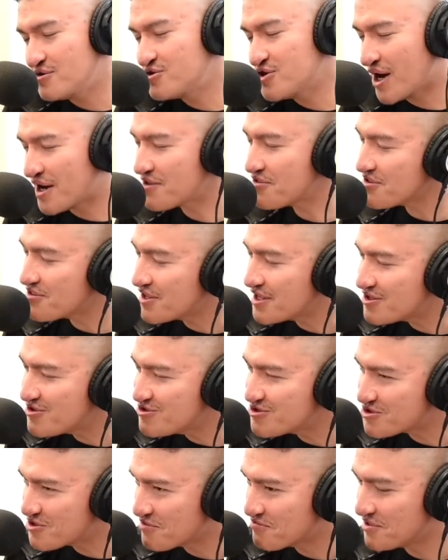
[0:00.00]
Jonathan,
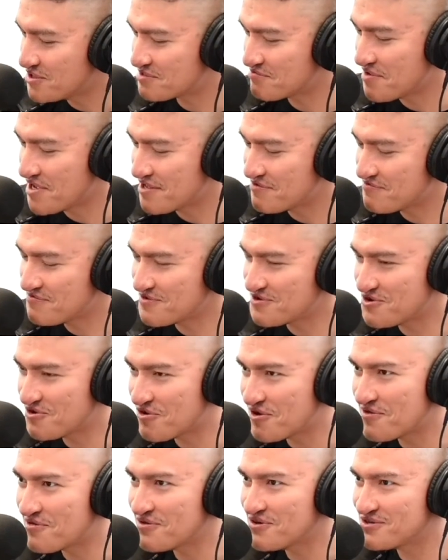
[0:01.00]
thank you so much, man, for
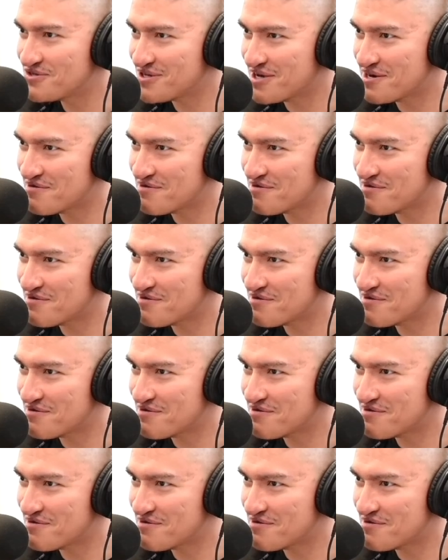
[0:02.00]
doing this.